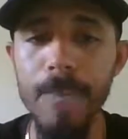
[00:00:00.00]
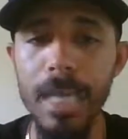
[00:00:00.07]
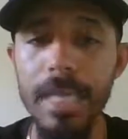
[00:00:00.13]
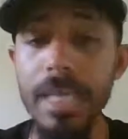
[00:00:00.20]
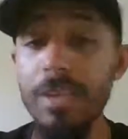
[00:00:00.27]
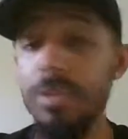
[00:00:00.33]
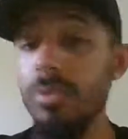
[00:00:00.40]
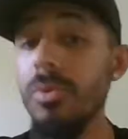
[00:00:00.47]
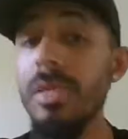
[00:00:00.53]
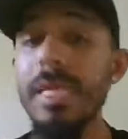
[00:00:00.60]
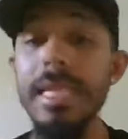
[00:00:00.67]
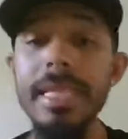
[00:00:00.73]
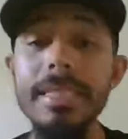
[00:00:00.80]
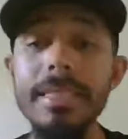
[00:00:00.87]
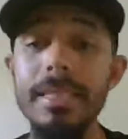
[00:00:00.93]
get through it
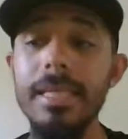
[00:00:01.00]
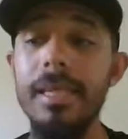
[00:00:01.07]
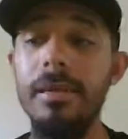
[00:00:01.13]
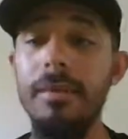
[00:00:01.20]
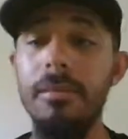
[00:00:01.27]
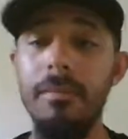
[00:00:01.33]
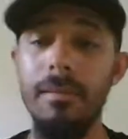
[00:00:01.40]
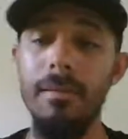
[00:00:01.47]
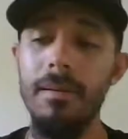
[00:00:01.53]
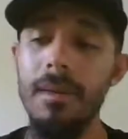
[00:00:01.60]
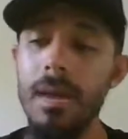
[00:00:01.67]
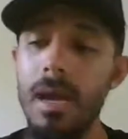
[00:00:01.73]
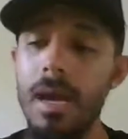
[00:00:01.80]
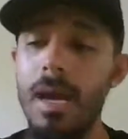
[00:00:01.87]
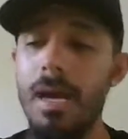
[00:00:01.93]
easily.
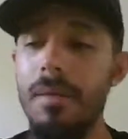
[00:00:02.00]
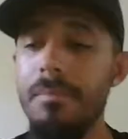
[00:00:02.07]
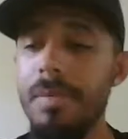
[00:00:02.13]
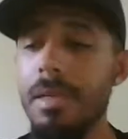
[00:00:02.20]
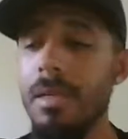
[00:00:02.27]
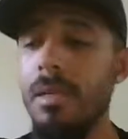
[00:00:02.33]
I